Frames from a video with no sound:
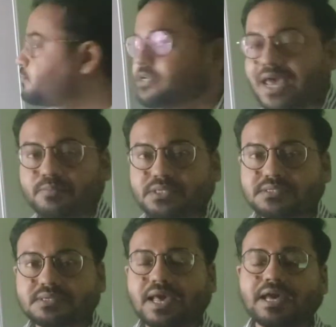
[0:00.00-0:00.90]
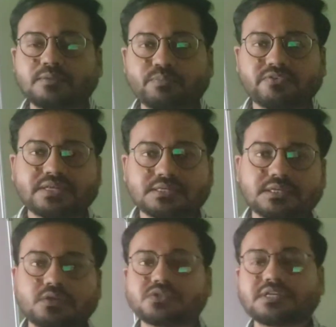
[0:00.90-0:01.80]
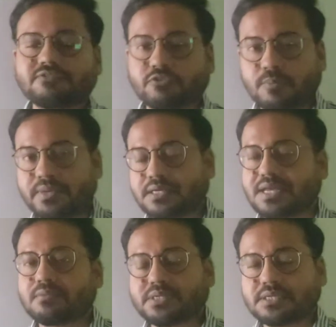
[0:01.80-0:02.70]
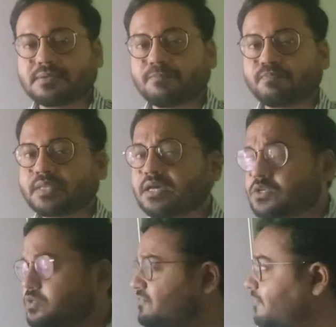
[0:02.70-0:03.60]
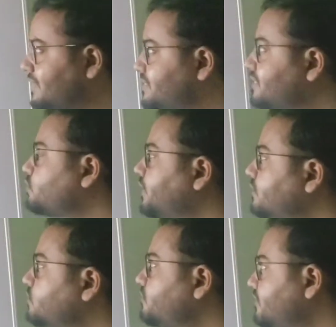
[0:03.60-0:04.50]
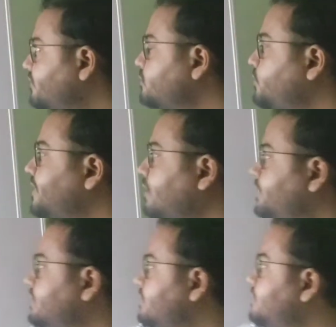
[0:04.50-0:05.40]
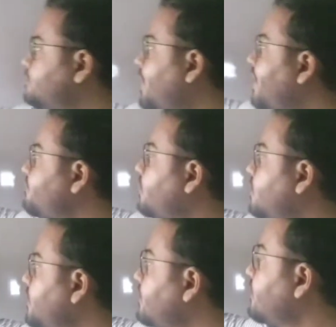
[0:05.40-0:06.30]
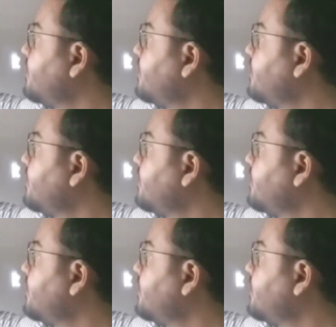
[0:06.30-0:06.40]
prediabetes and prevent yourself from being a diabetic. So the fastest way to reverse prediabetes is by following